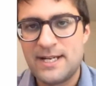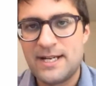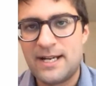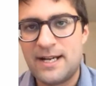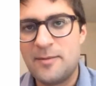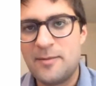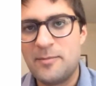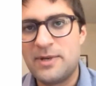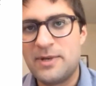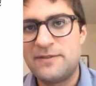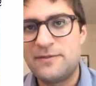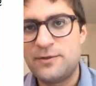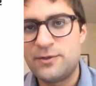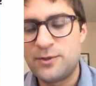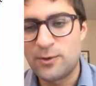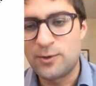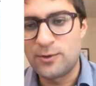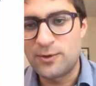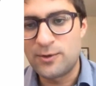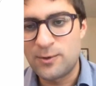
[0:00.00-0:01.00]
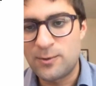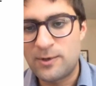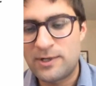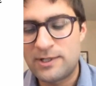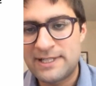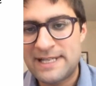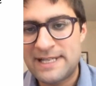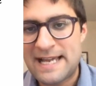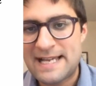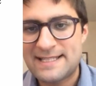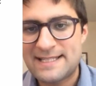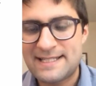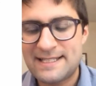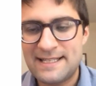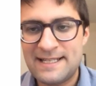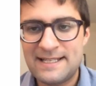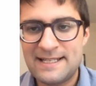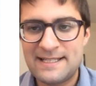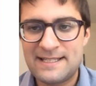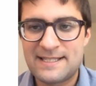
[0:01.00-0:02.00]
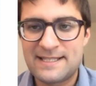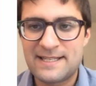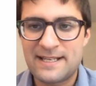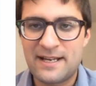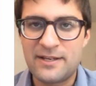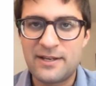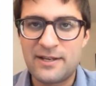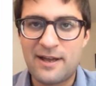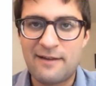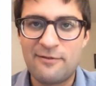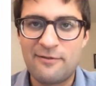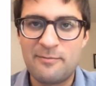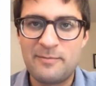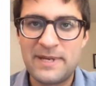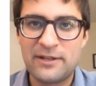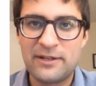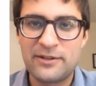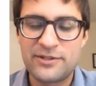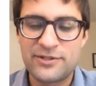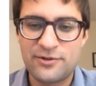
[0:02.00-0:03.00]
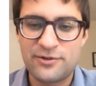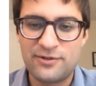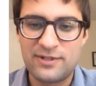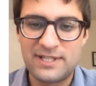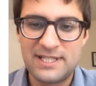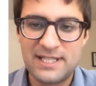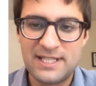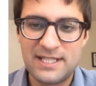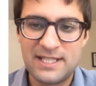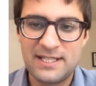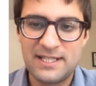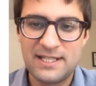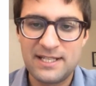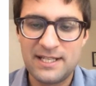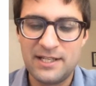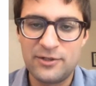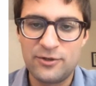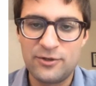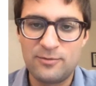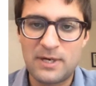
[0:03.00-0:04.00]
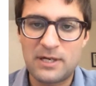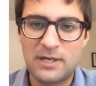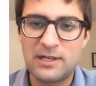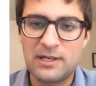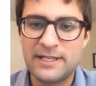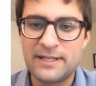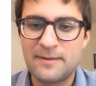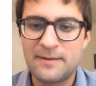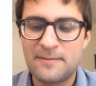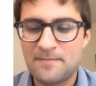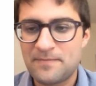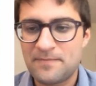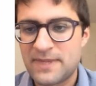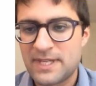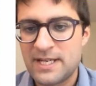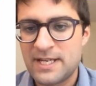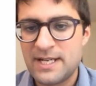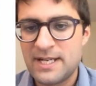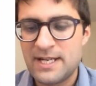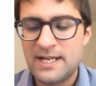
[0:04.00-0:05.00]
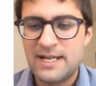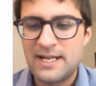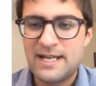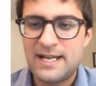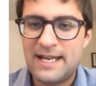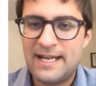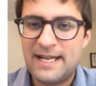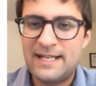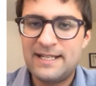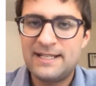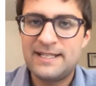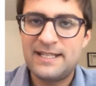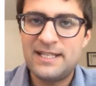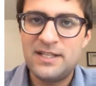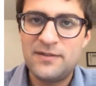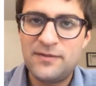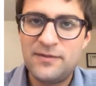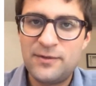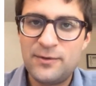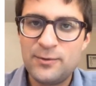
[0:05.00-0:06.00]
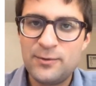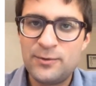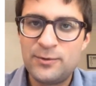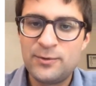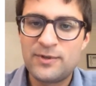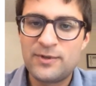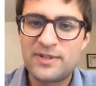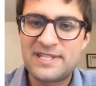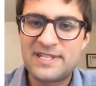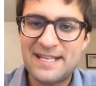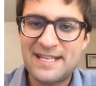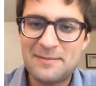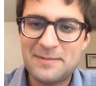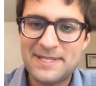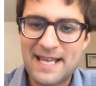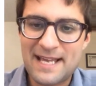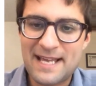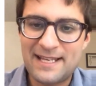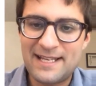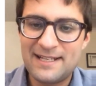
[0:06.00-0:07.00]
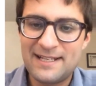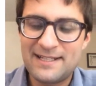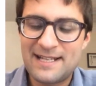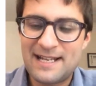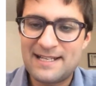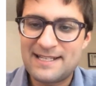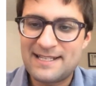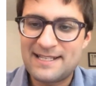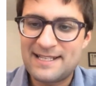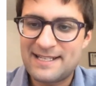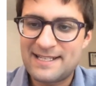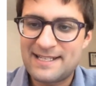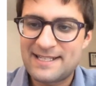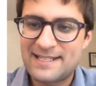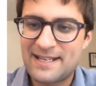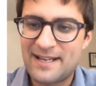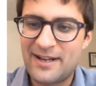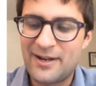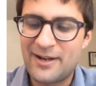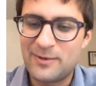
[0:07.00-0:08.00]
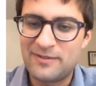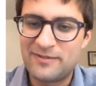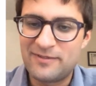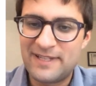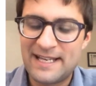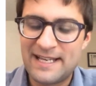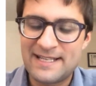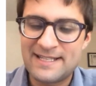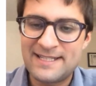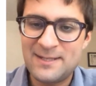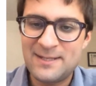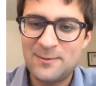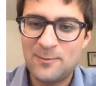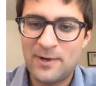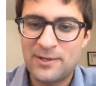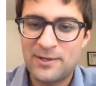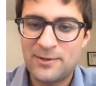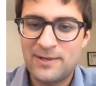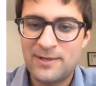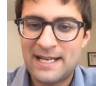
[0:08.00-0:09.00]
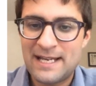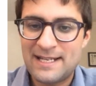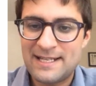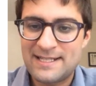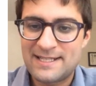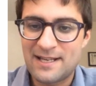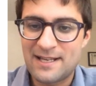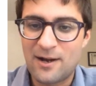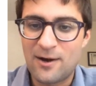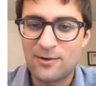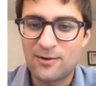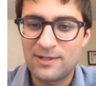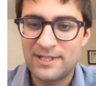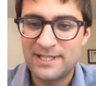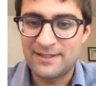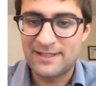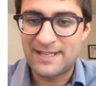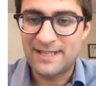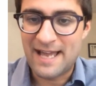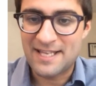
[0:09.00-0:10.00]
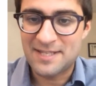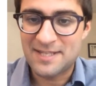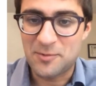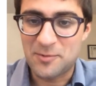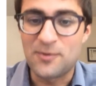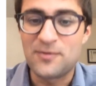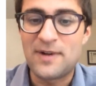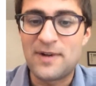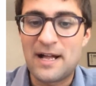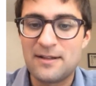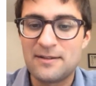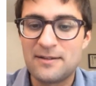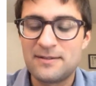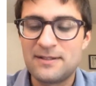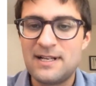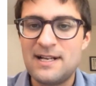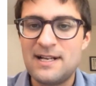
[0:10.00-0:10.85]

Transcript: But if you don't know where the gas is, you have a big uncertainty in your modeling. And if you do the same stacking analysis with KSZ, what you get is only the gas profile.